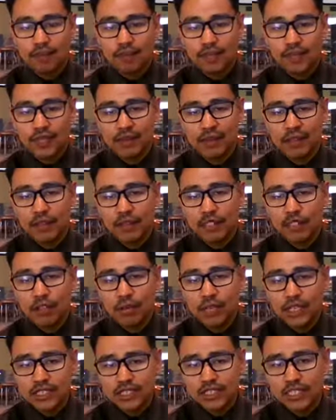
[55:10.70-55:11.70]
if you have any
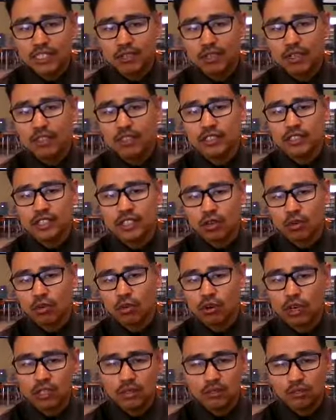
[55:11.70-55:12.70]
questions in regards to your
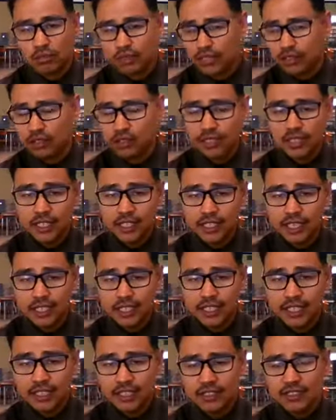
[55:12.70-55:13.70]
award when you're looking at
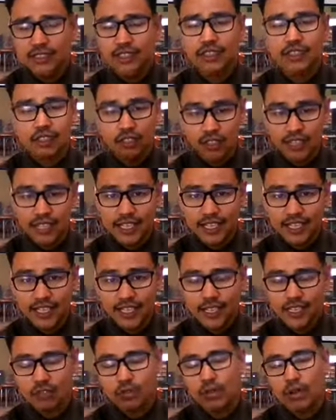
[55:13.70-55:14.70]
that
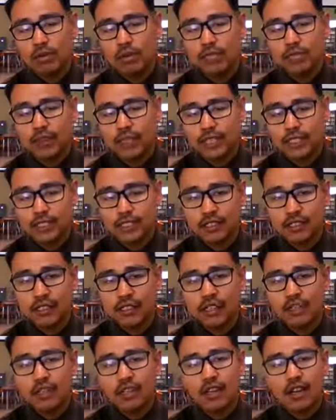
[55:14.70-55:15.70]
on the Web Advisor,
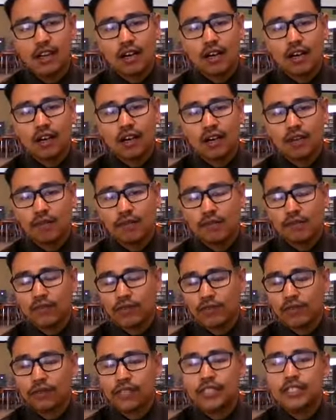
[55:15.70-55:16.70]
feel
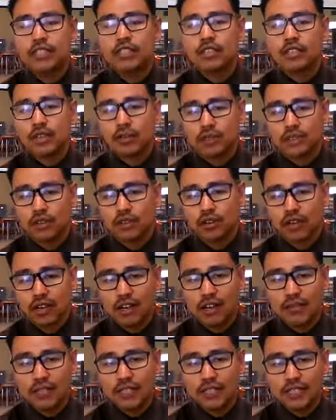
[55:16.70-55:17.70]
free to come into our
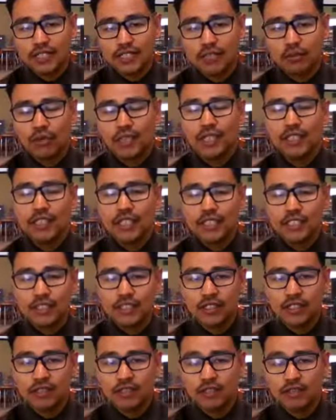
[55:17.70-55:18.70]
office, and then we can let you
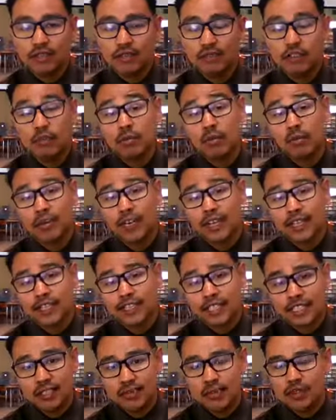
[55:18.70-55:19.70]
know if you've been
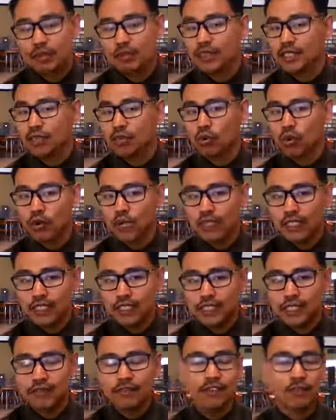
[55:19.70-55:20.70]
packaged, if you've been awarded,
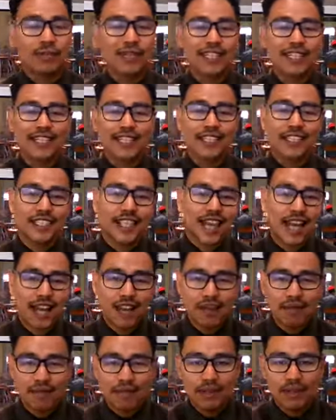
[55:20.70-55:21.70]
if you're meeting
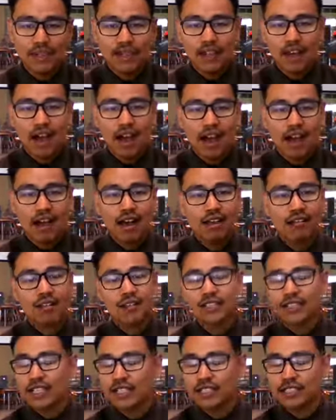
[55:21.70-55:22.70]
SAP, if you're
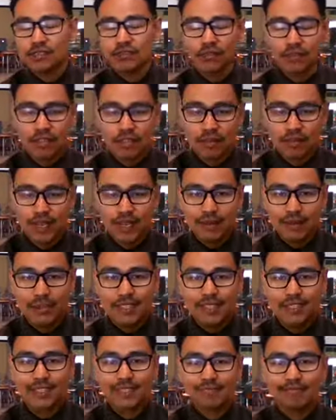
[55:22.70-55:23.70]
scheduled for
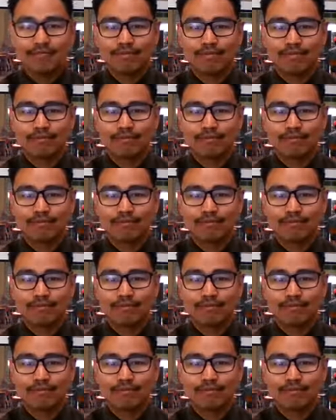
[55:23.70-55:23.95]
payments.